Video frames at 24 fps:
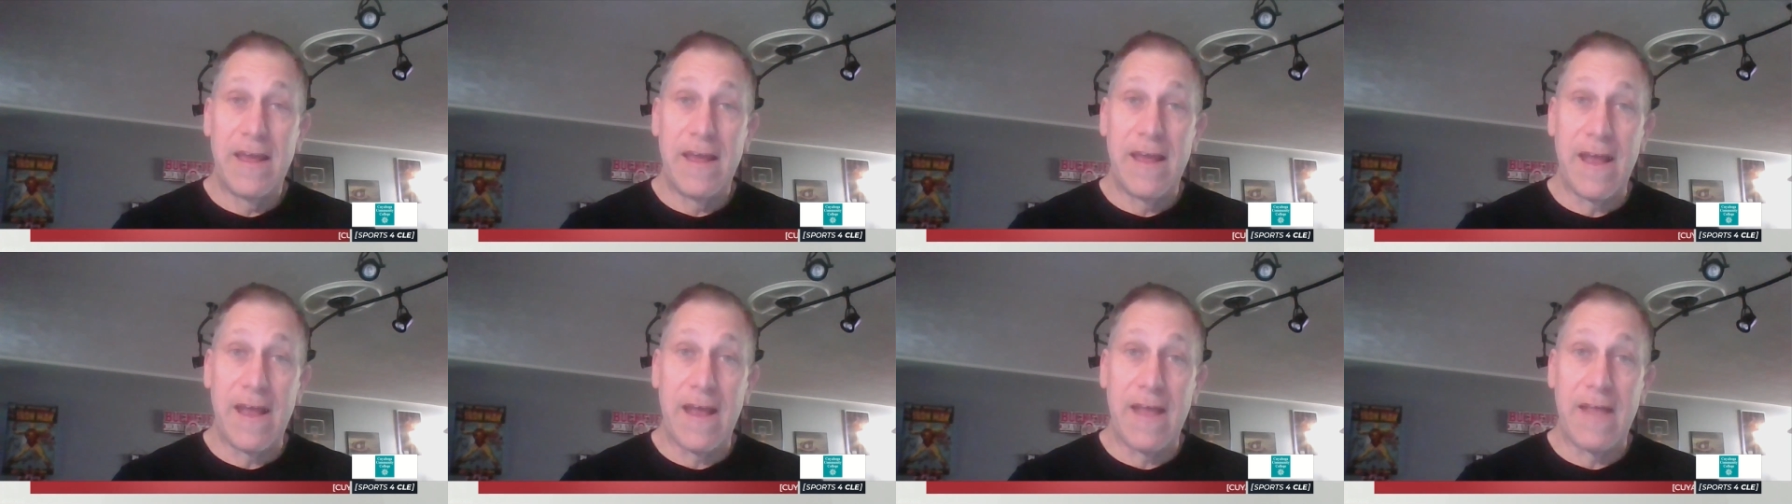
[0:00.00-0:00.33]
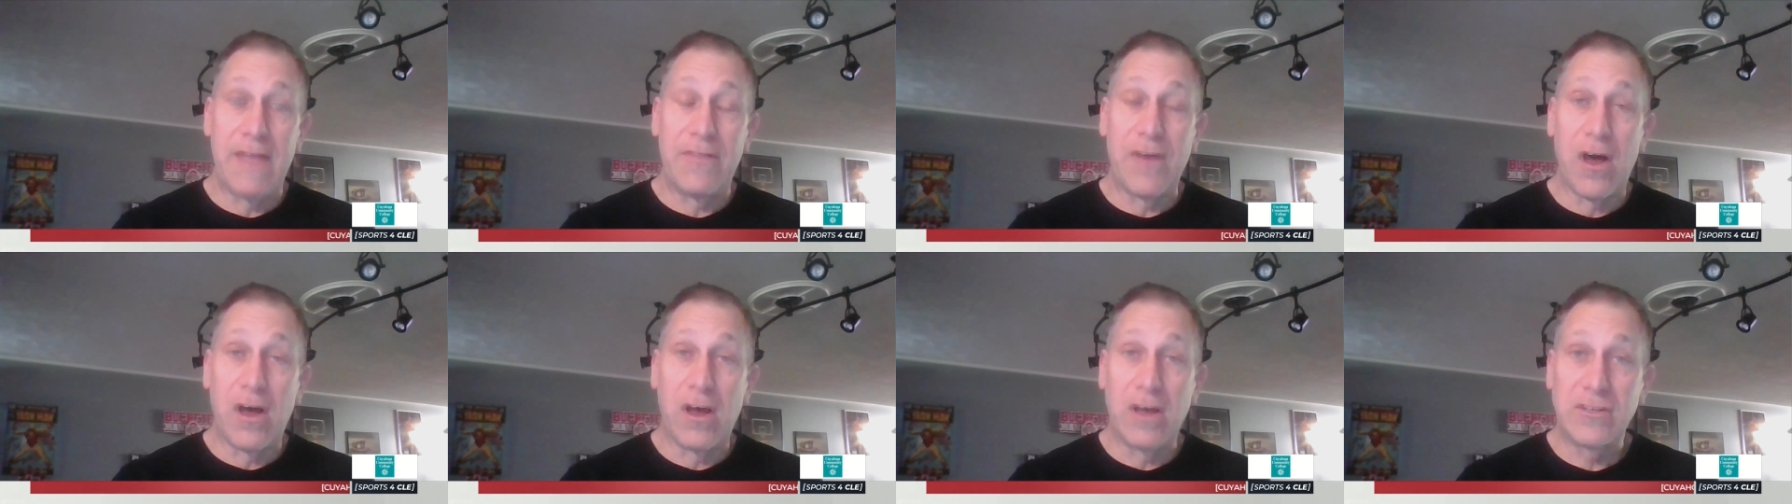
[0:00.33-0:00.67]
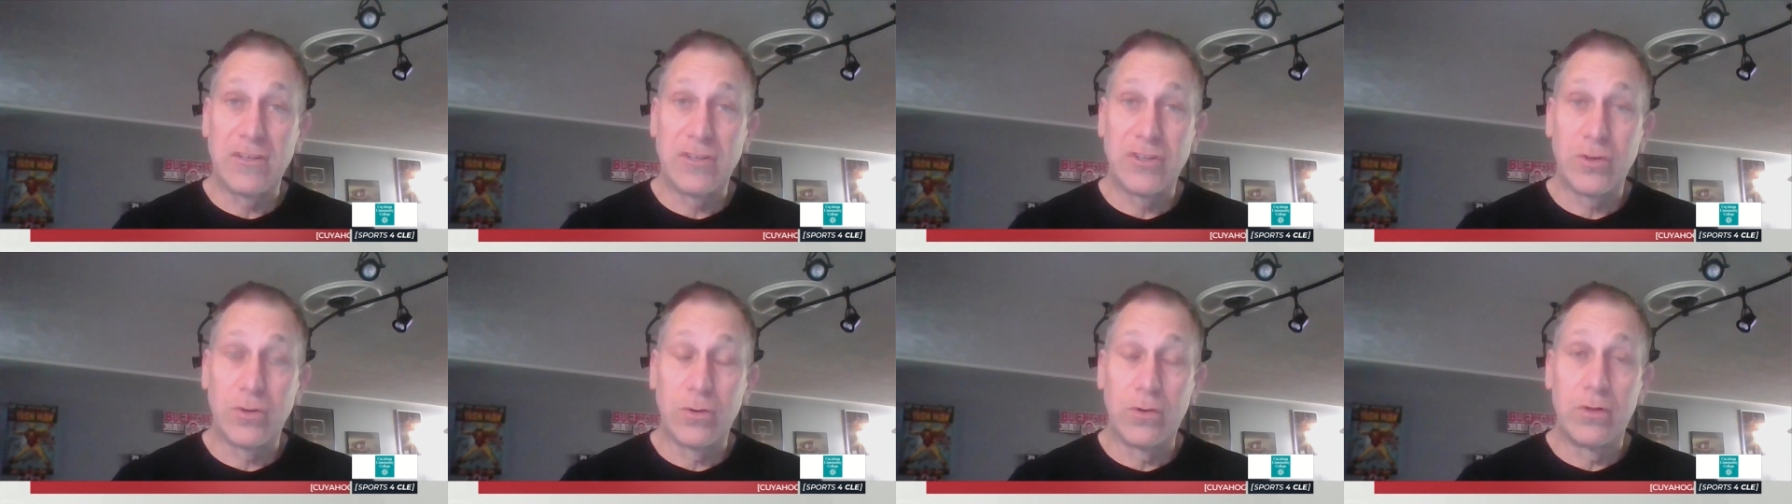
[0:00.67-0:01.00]
and the
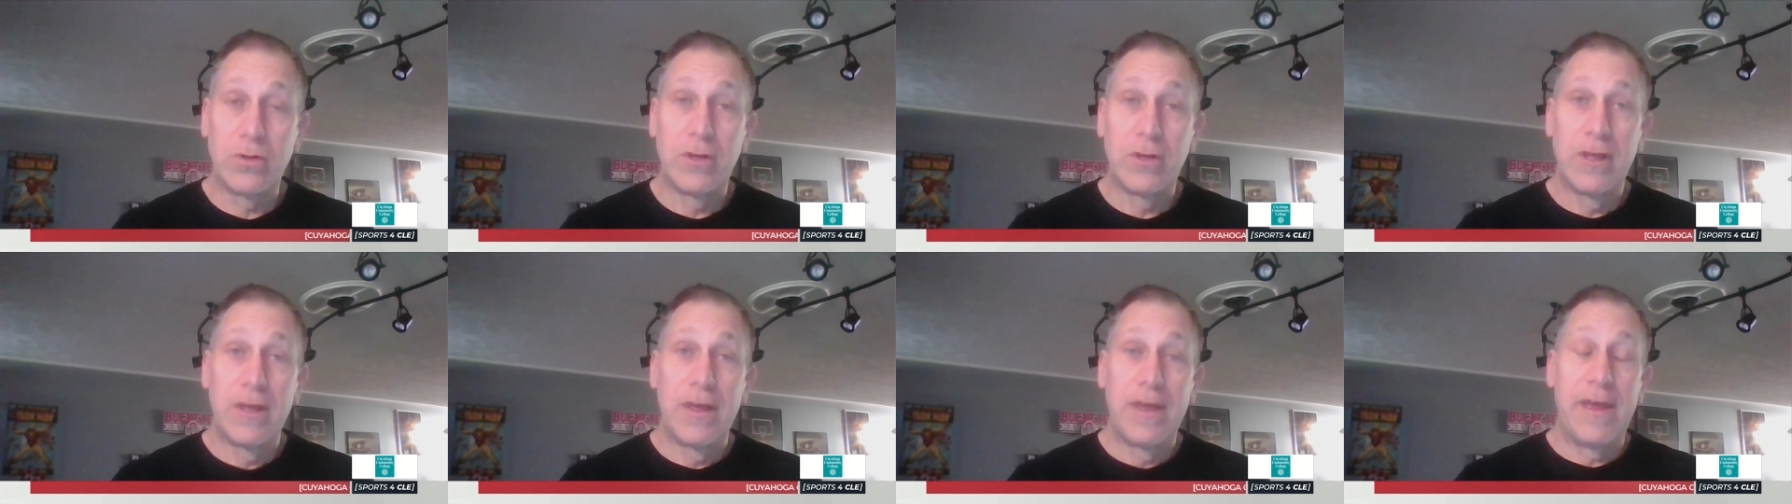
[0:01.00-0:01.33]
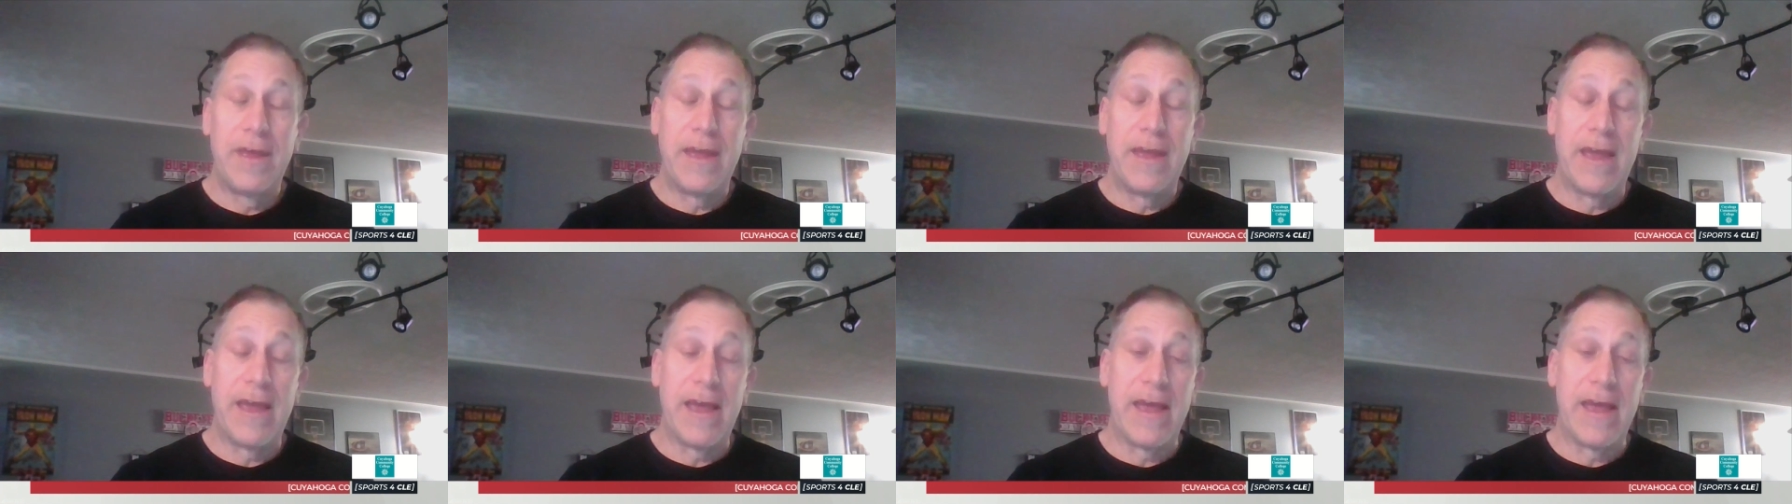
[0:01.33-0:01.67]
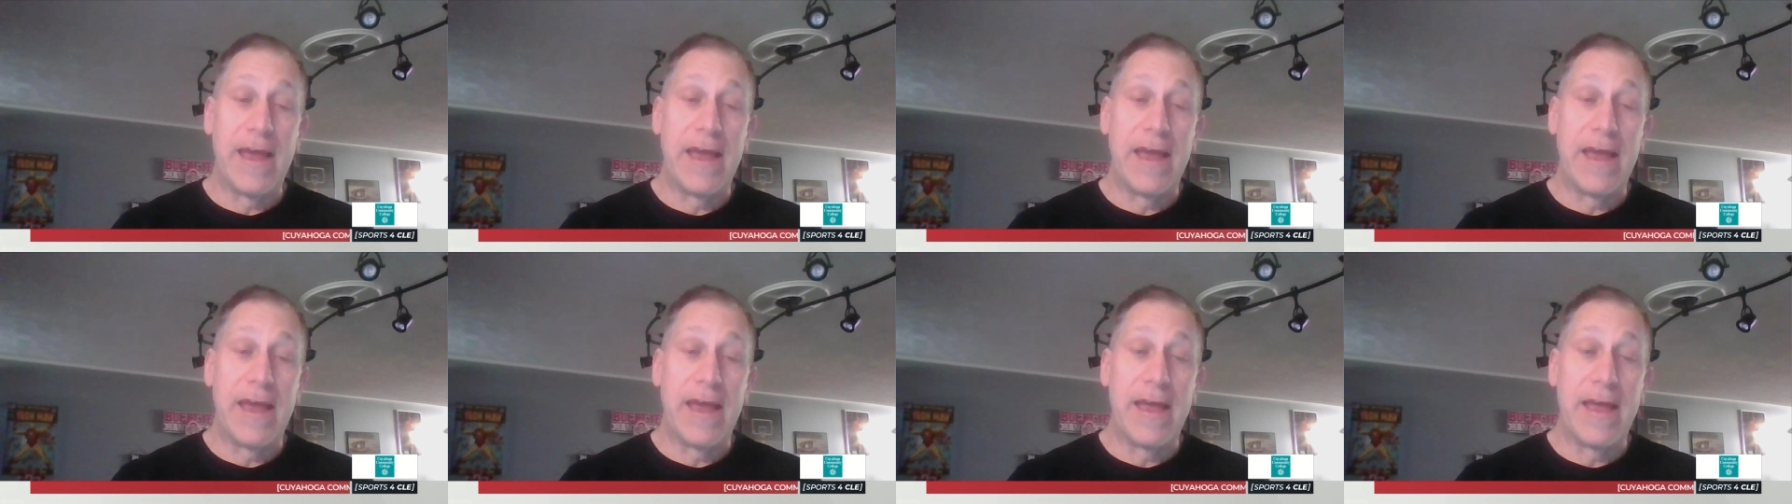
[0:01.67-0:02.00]
hustle,
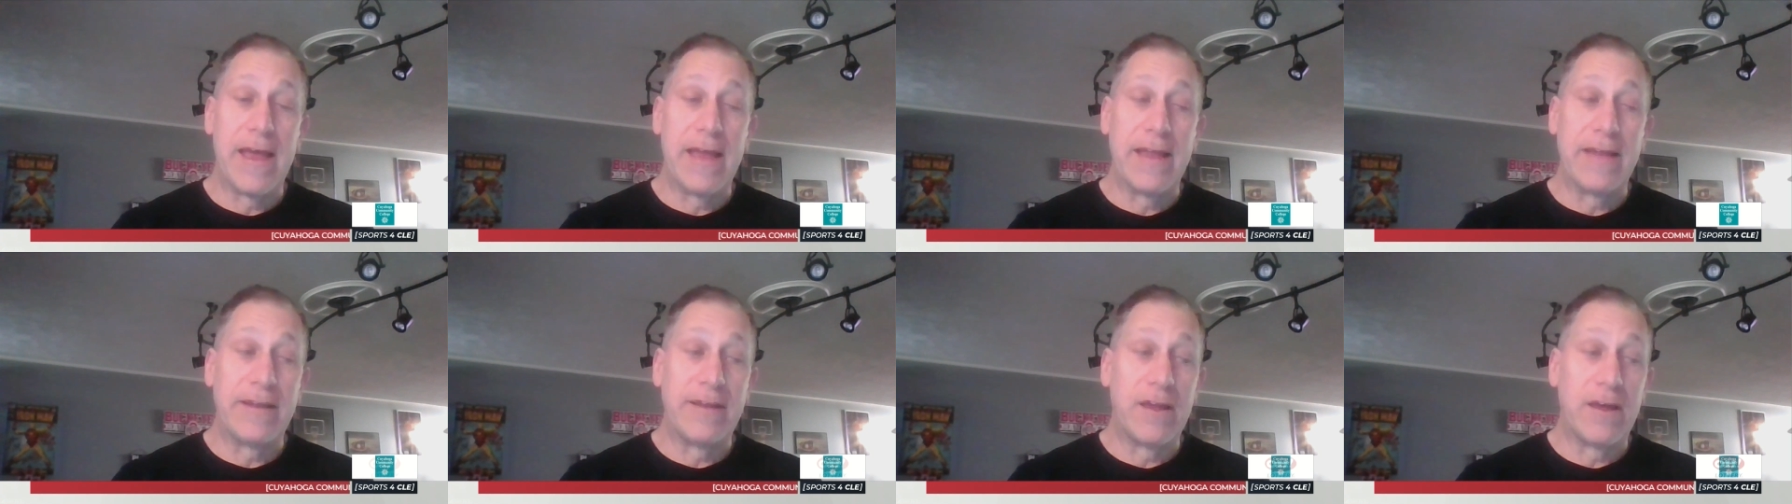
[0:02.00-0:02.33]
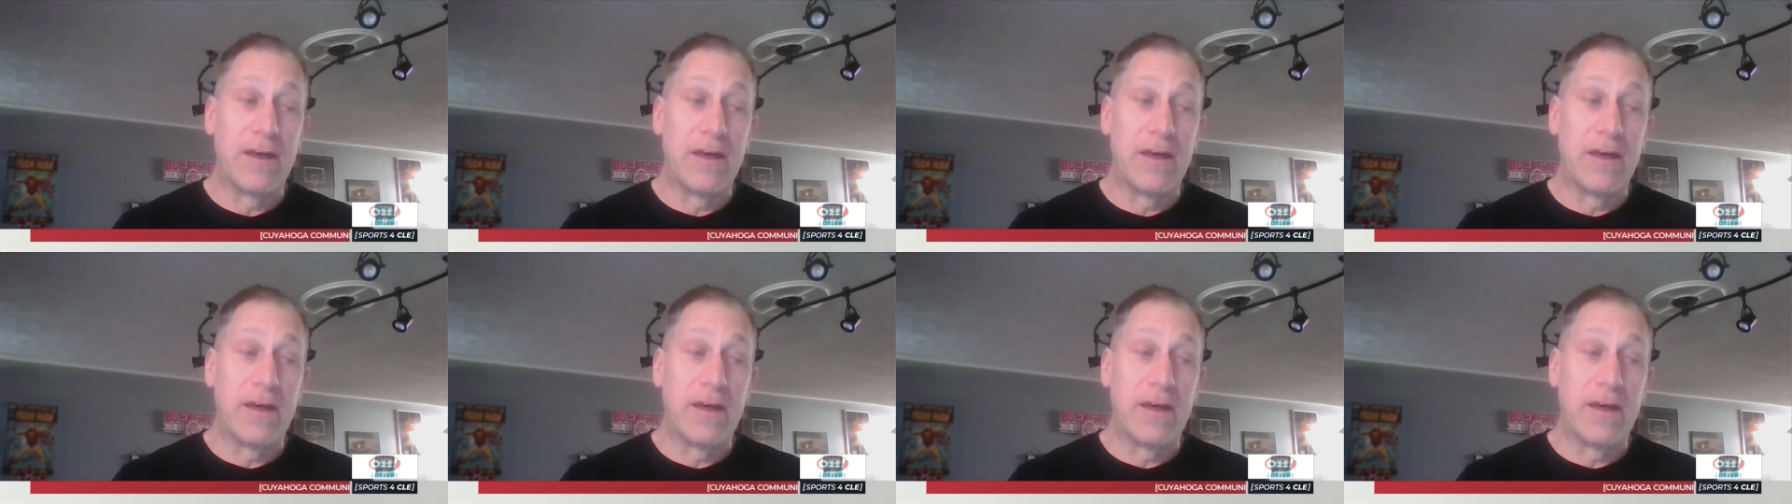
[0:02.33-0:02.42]
and